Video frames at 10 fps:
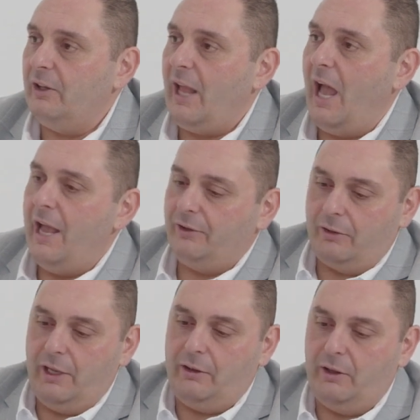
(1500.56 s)
case, I
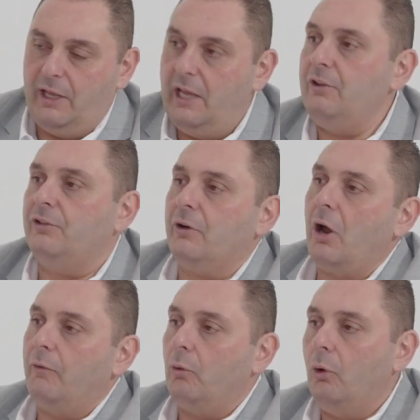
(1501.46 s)
think that the industry
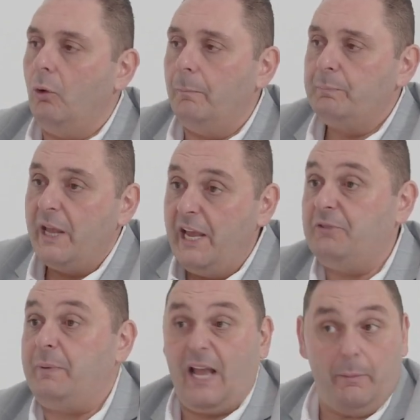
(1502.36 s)
overall is
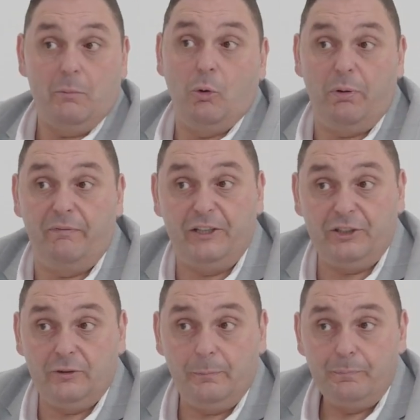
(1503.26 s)
becoming more
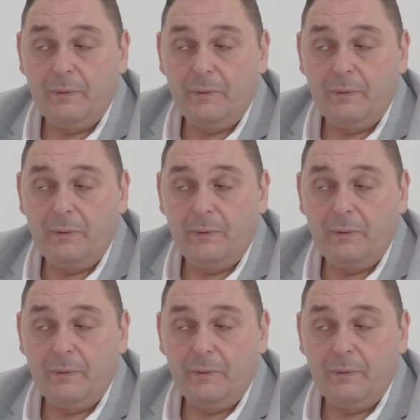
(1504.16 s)
professional.